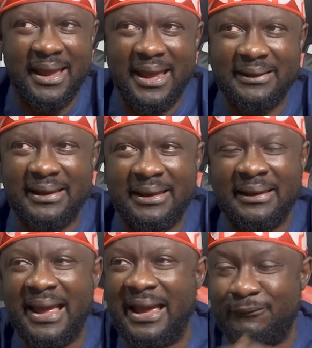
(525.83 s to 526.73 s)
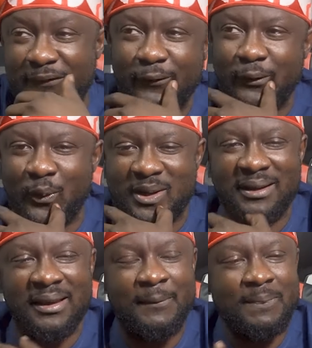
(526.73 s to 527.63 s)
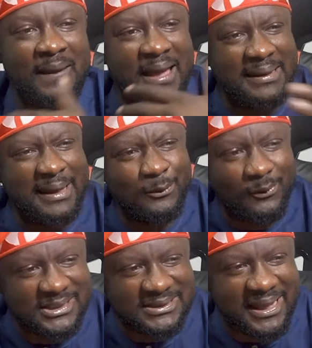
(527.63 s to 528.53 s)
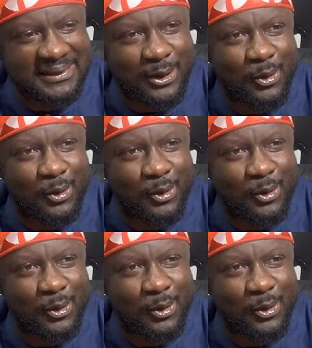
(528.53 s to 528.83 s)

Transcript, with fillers: And then I flew locally and I noticed that they